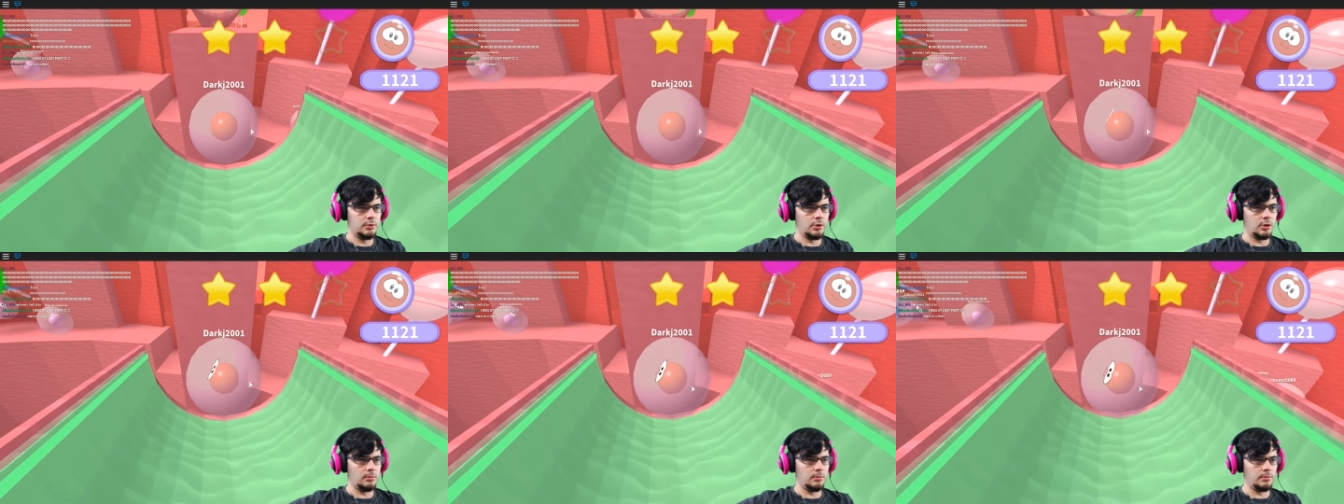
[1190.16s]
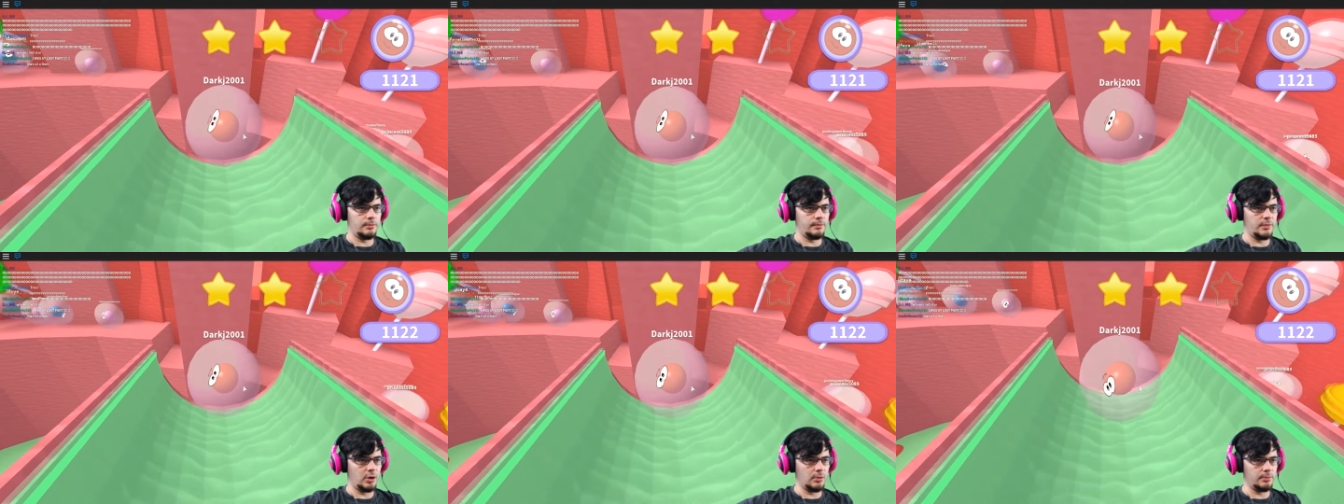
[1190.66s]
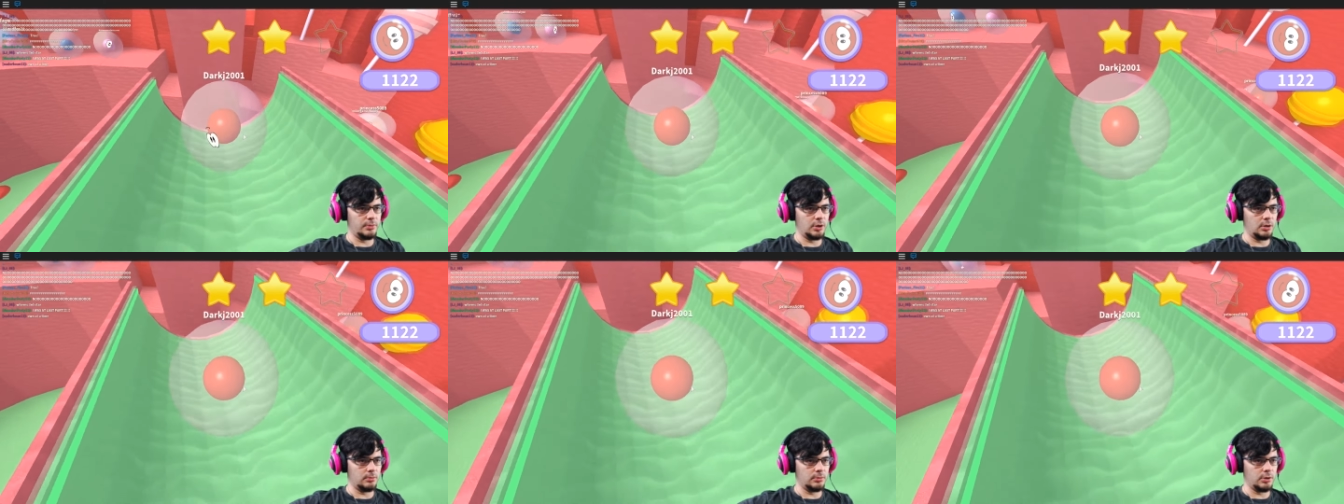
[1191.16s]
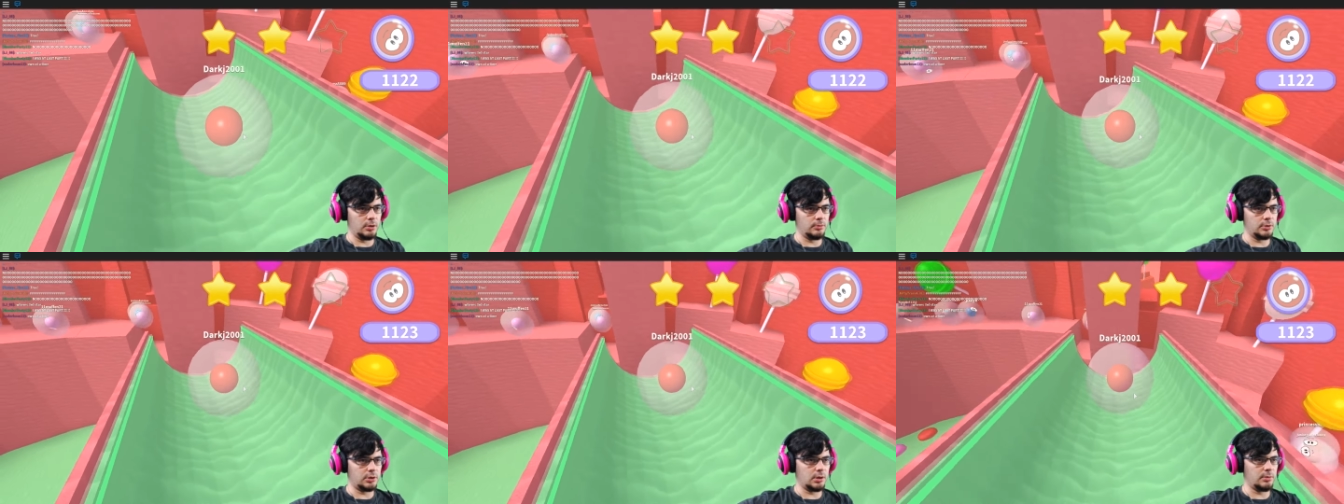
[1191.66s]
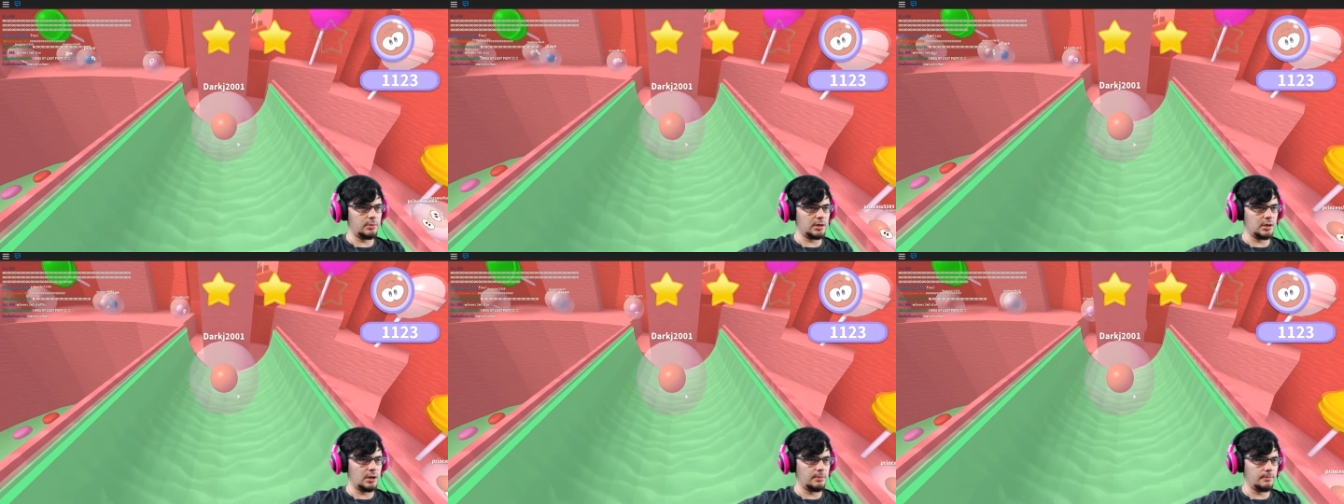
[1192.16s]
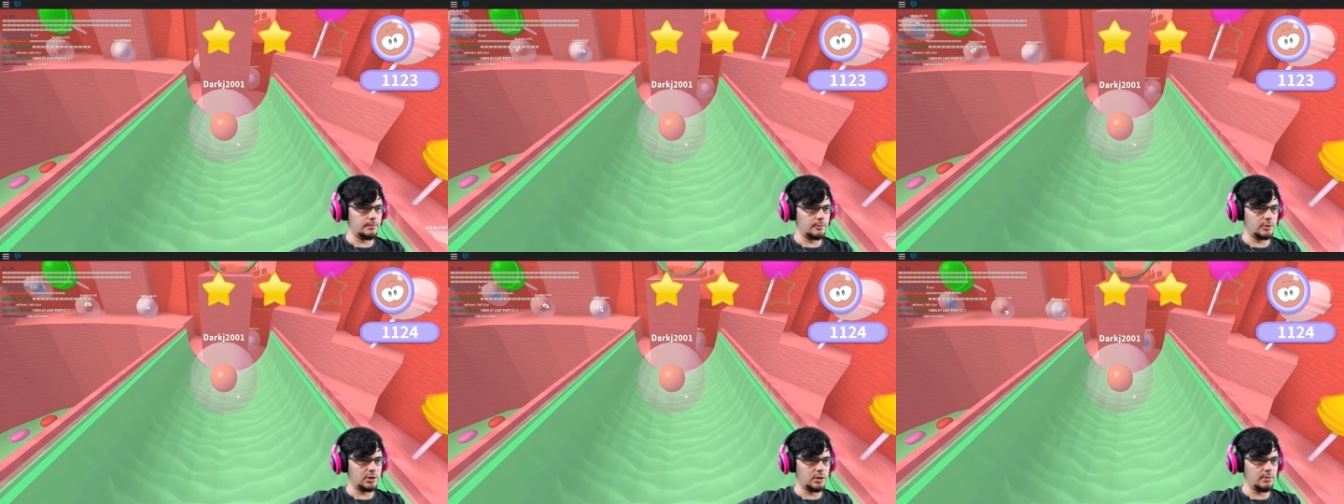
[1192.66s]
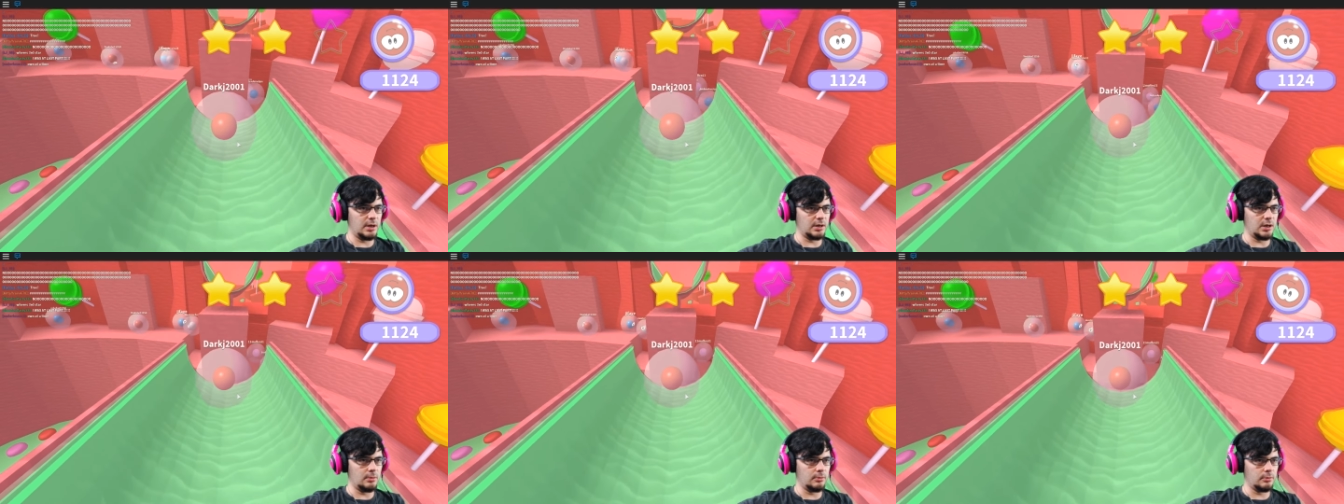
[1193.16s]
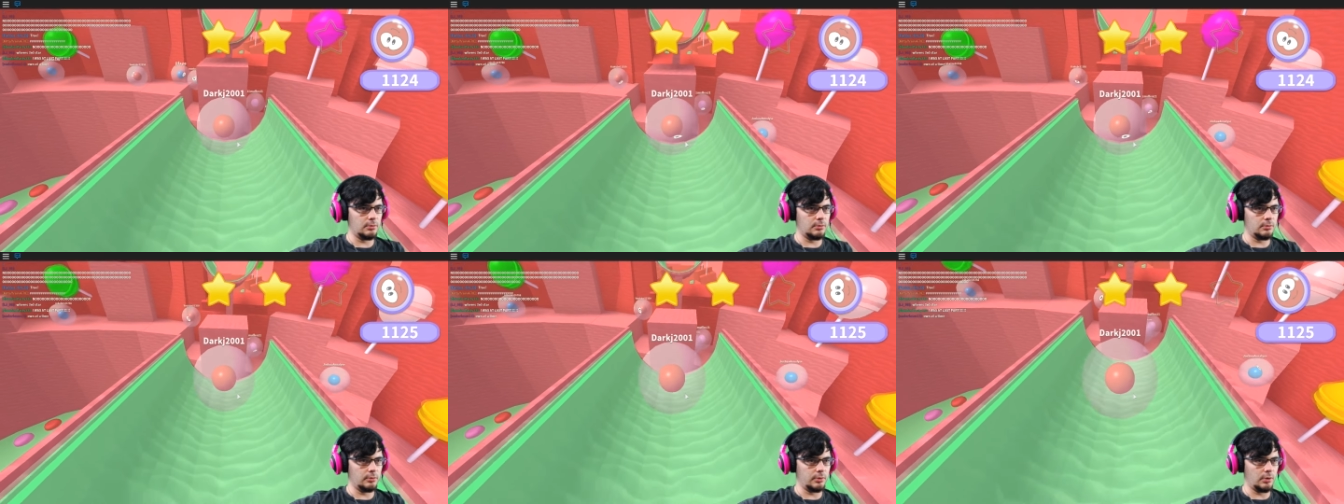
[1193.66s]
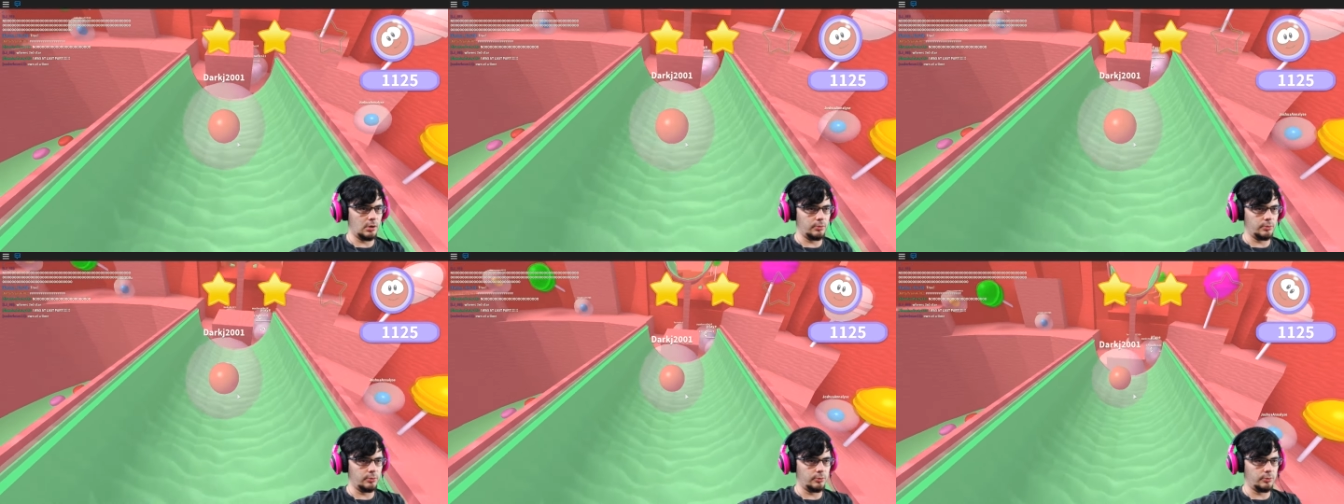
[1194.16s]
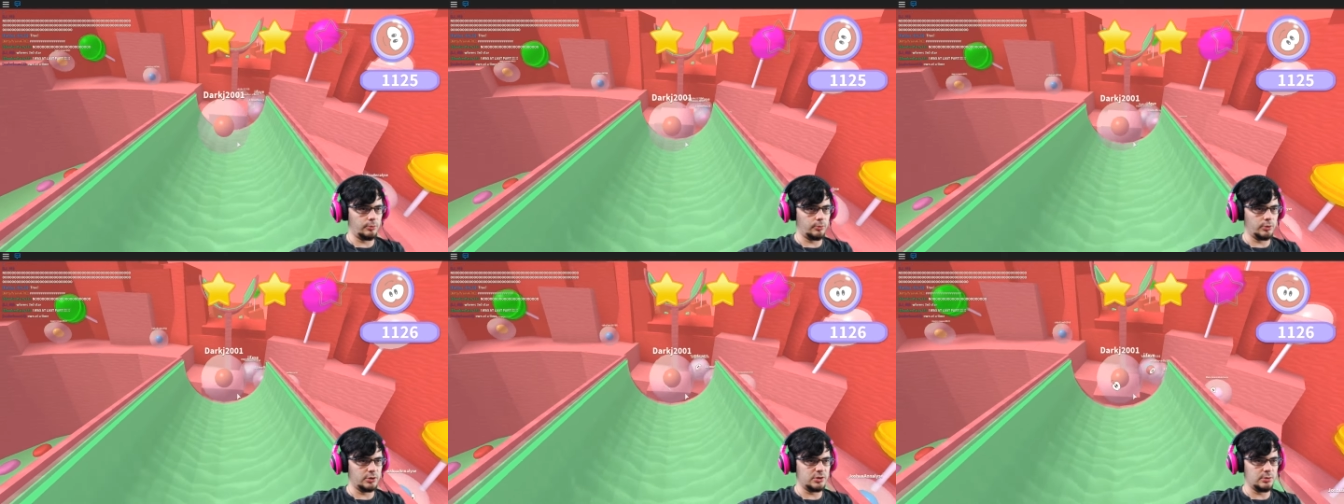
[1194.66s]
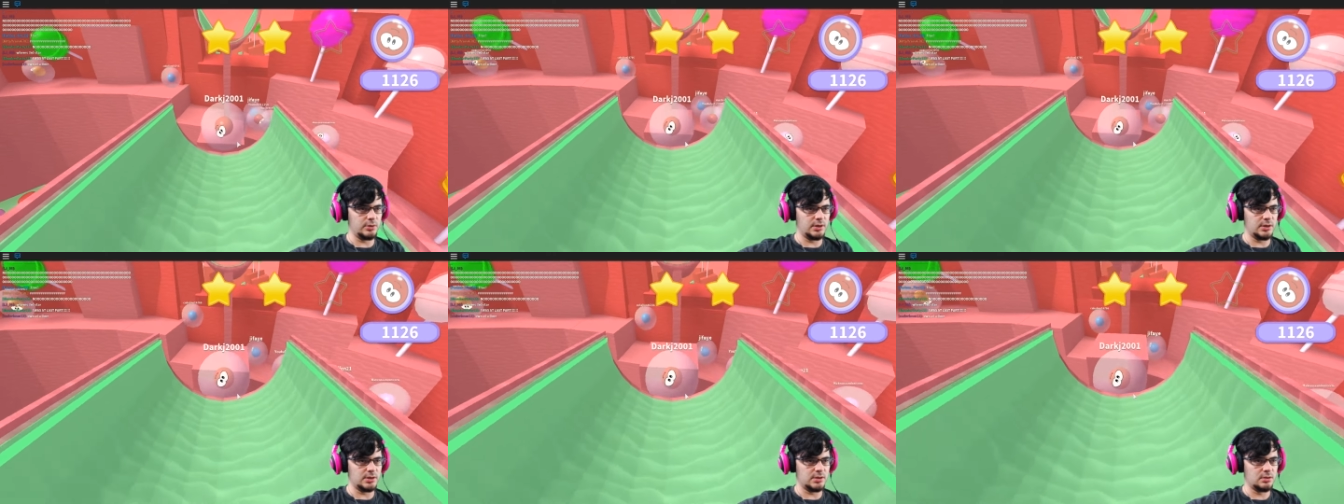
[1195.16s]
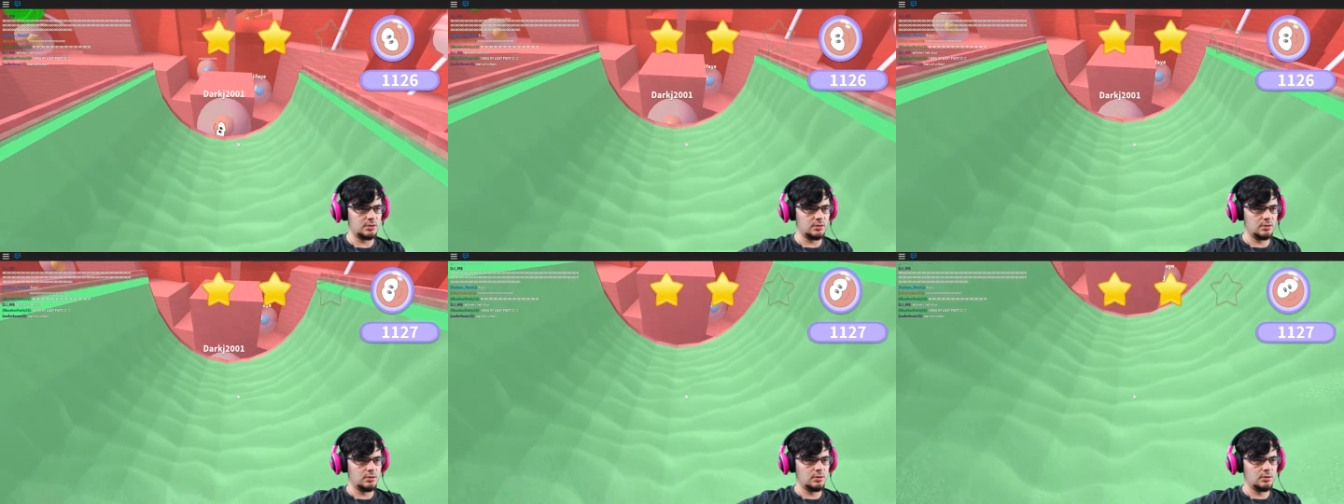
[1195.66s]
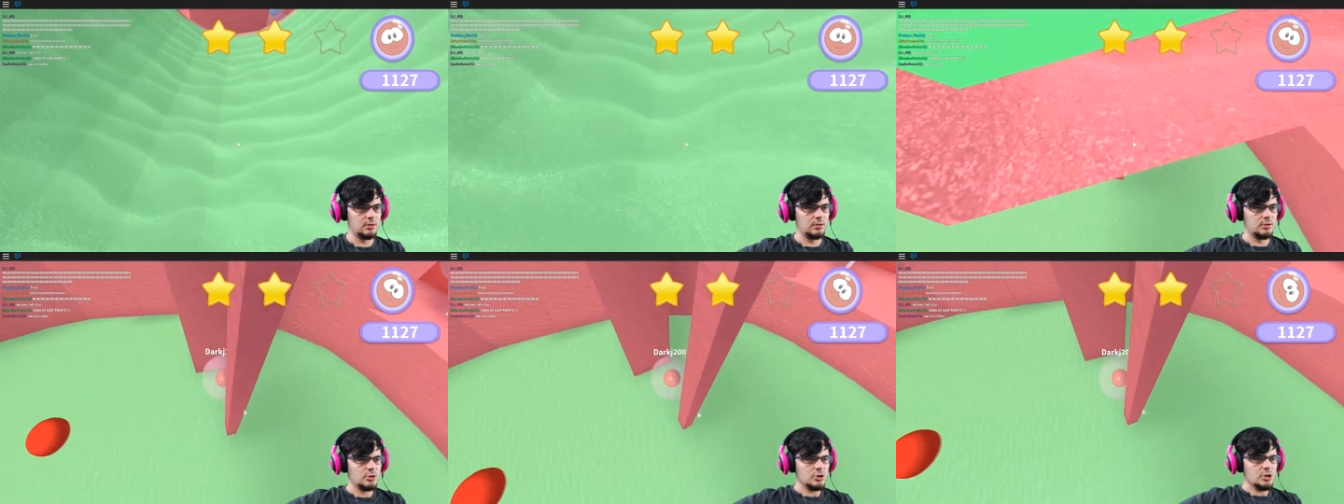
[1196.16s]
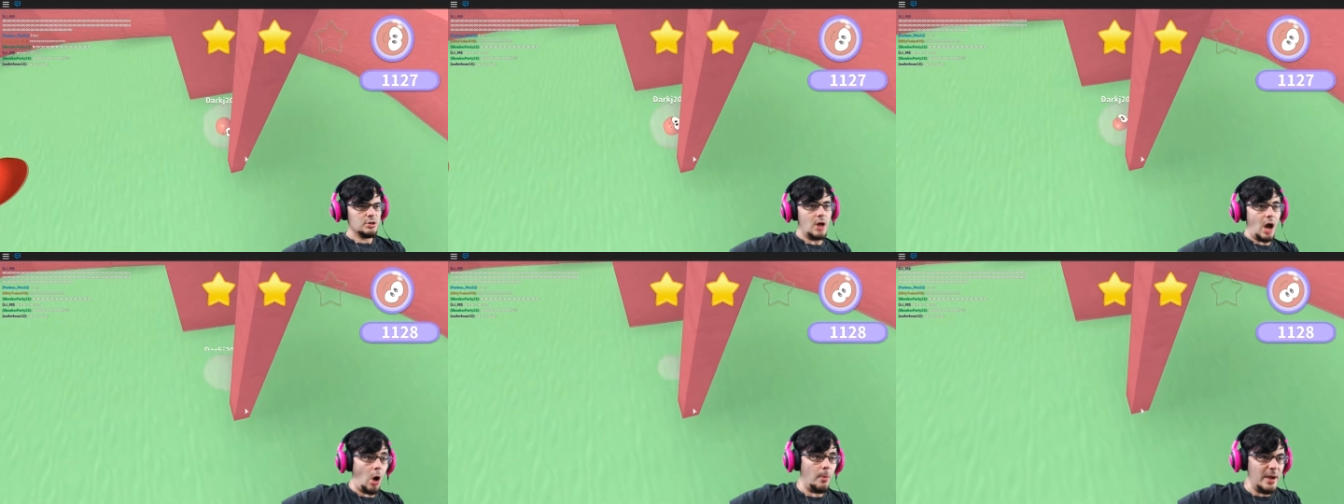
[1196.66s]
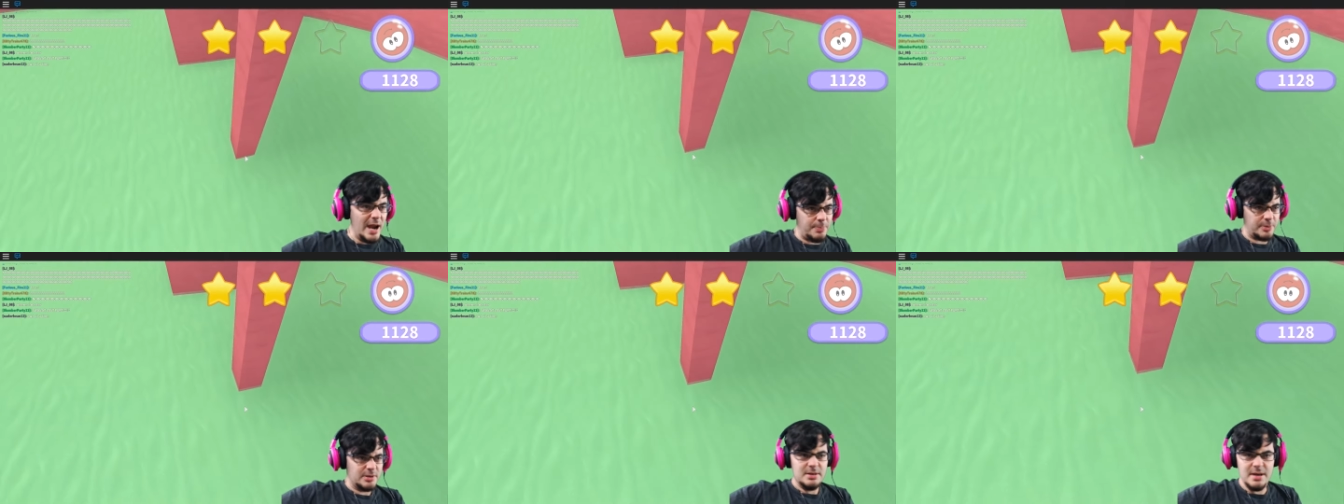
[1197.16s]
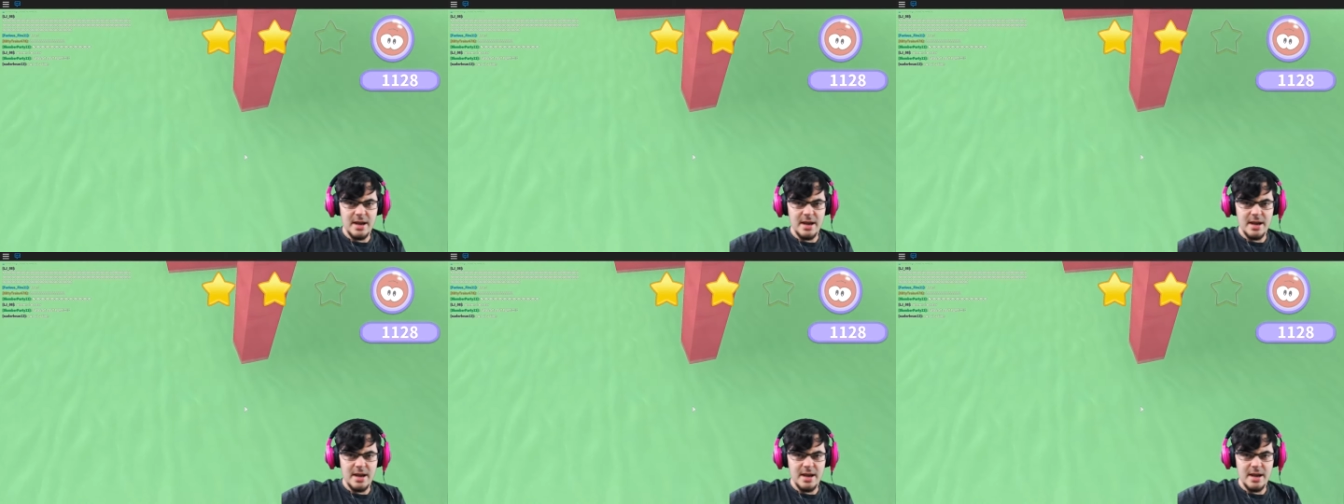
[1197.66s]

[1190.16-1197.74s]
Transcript: Nope. Nope, nope, nope. We're coming back up. We're coming back up. We're, oh, we're doing this. No, Meep!